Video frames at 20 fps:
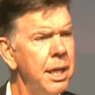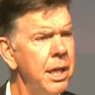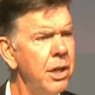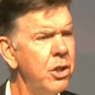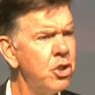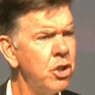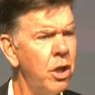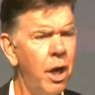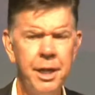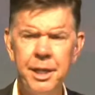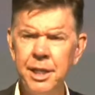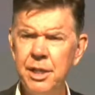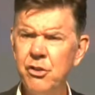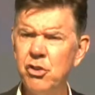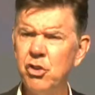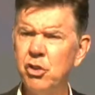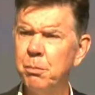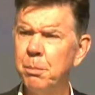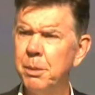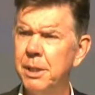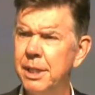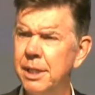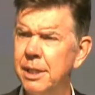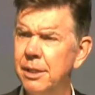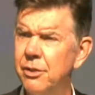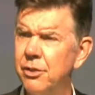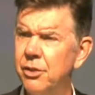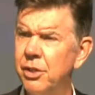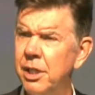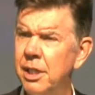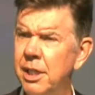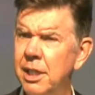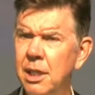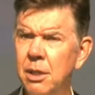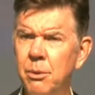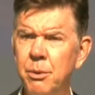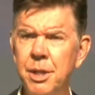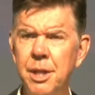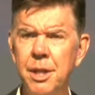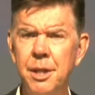Any Chinese speakers
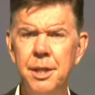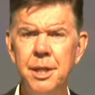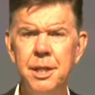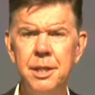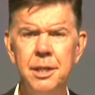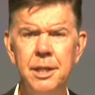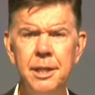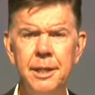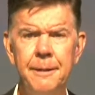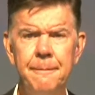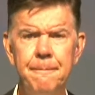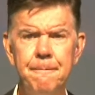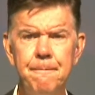here in the...